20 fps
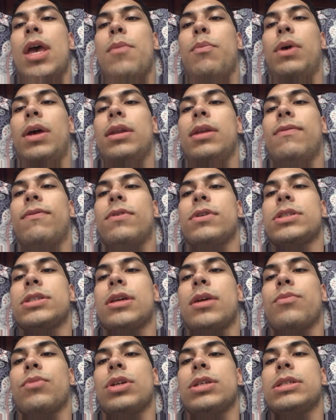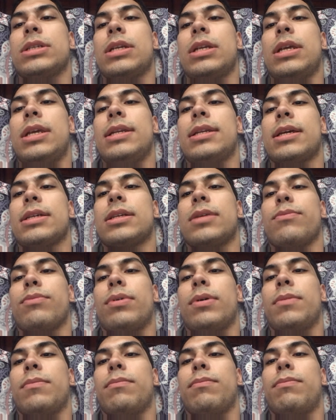But for some reason, he
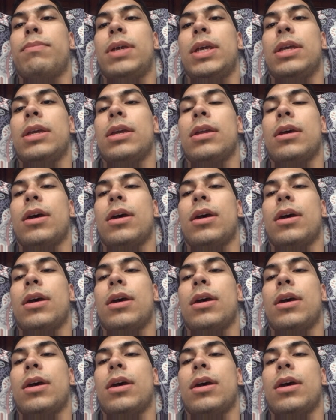doesn't pick